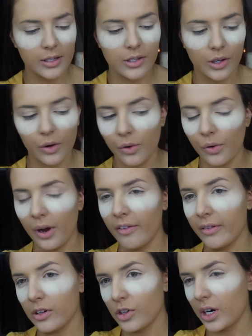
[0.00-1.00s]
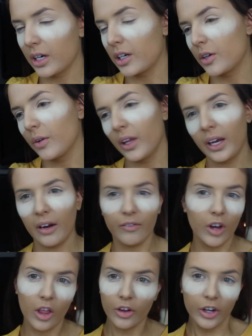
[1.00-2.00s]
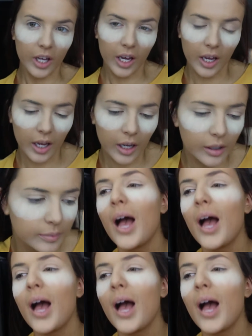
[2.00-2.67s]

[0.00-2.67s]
so I've been trying to do it like every other day.